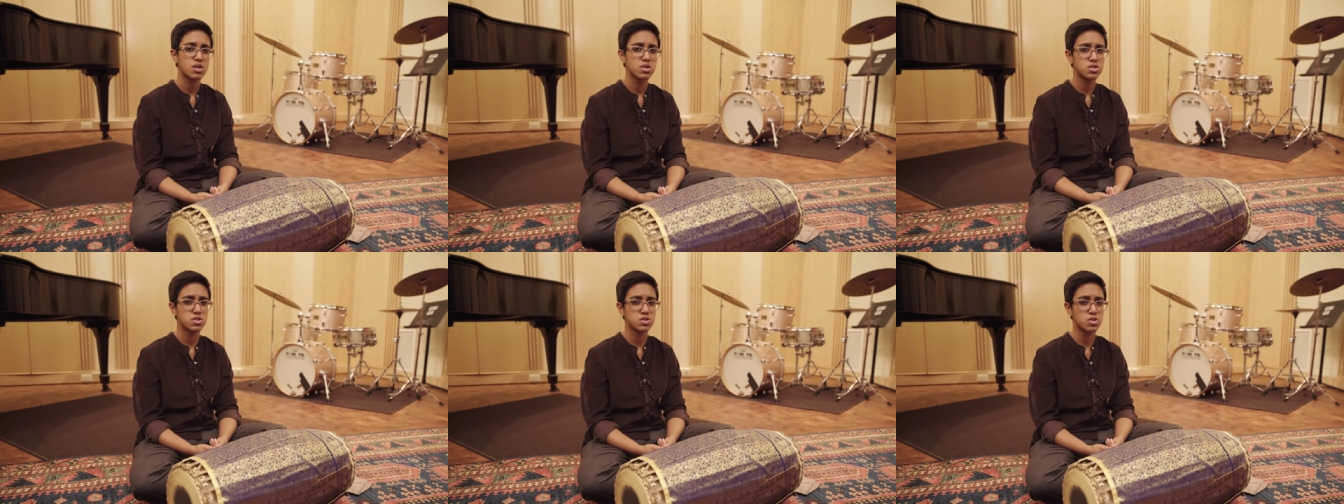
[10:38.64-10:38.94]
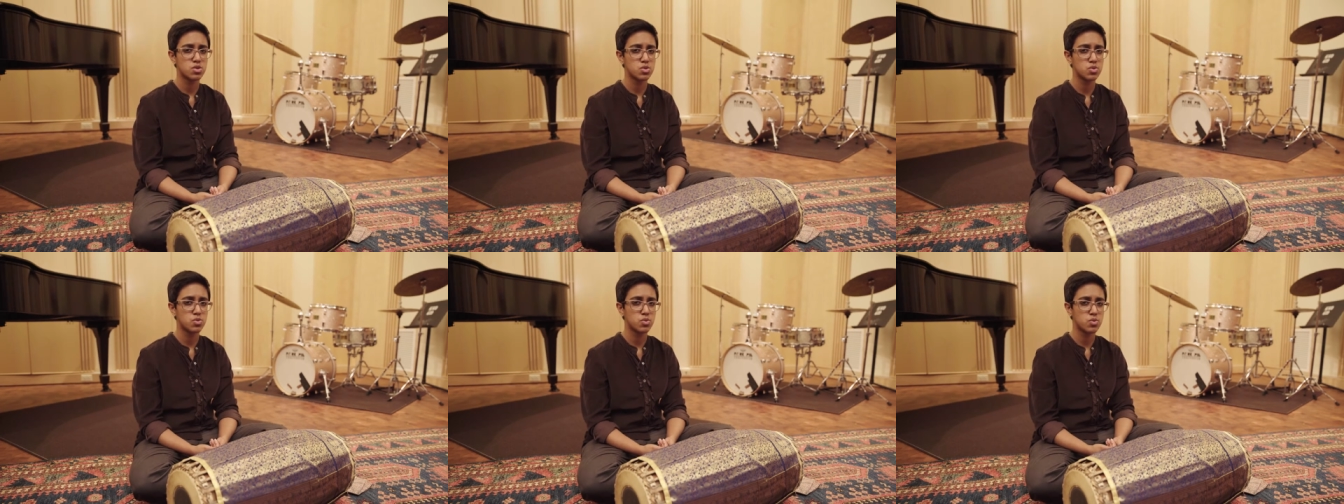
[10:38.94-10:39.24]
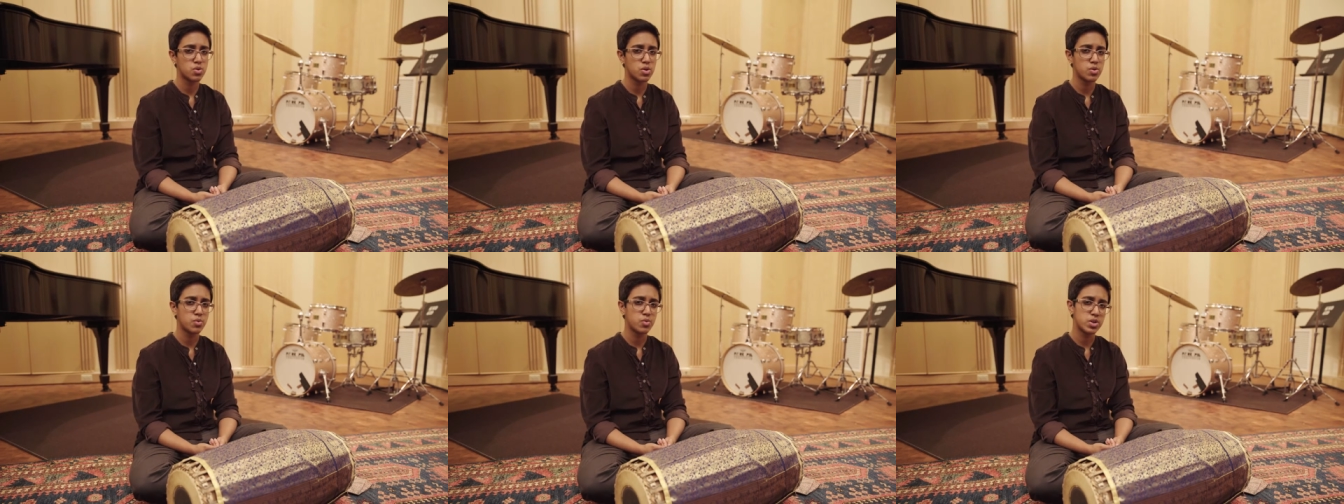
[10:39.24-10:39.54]
So
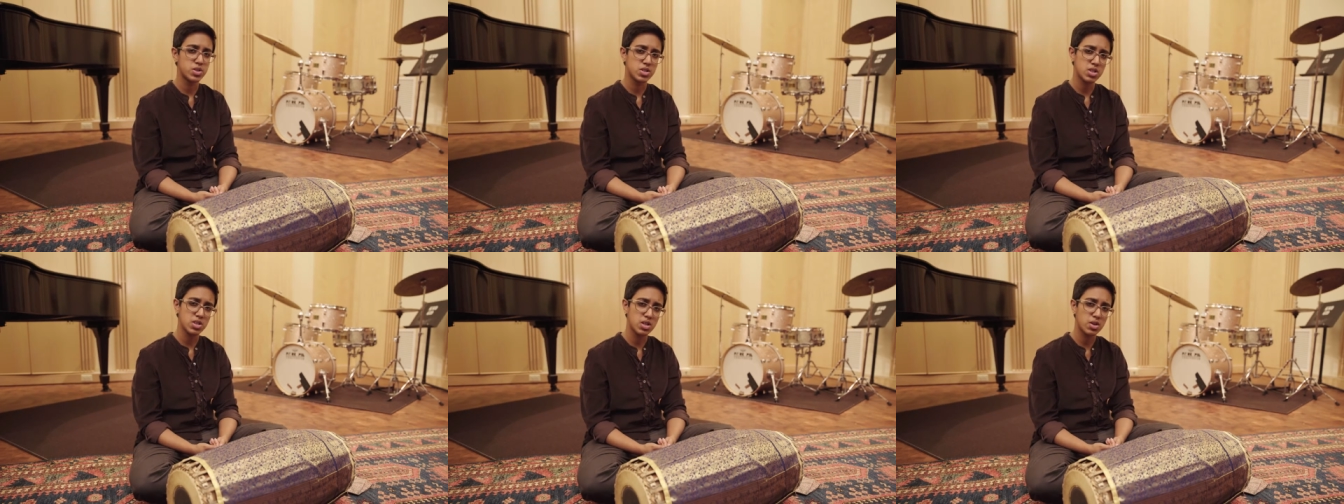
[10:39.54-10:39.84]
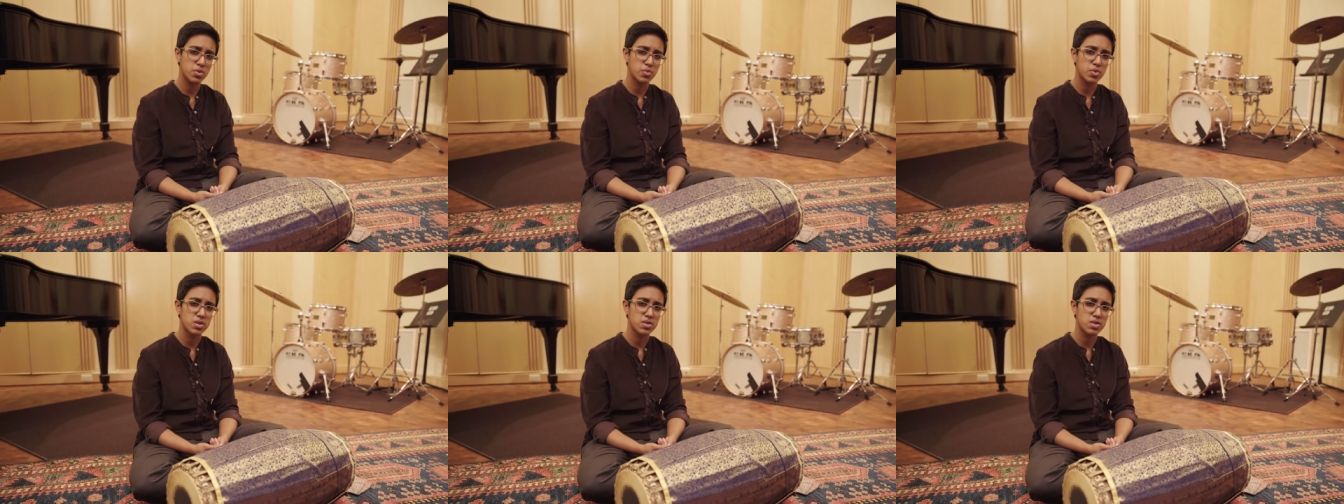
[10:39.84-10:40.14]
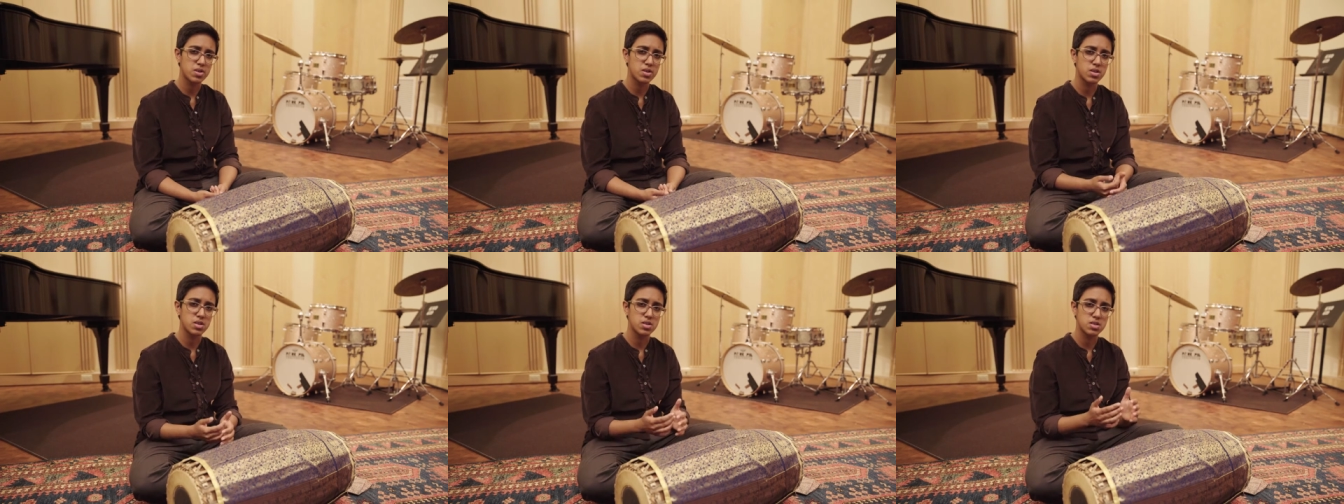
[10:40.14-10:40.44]
what we're dealing
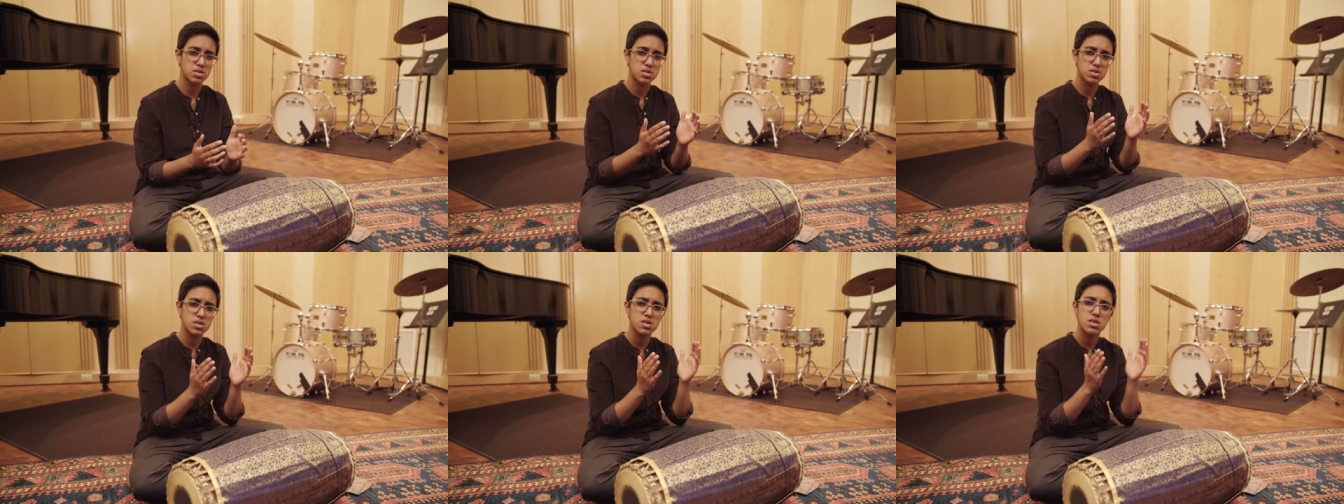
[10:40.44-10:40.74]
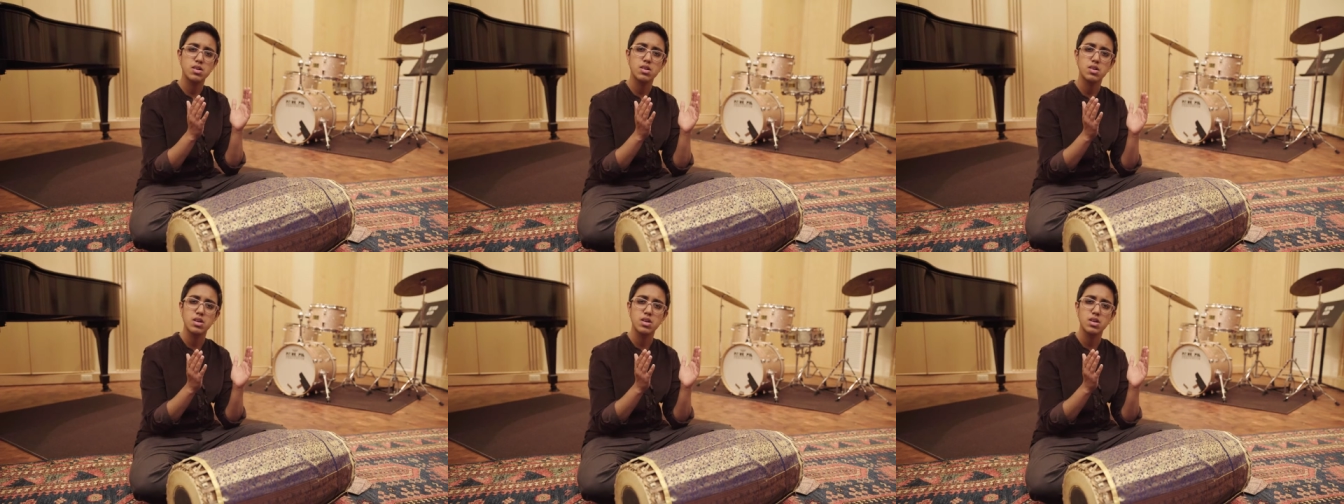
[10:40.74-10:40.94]
with is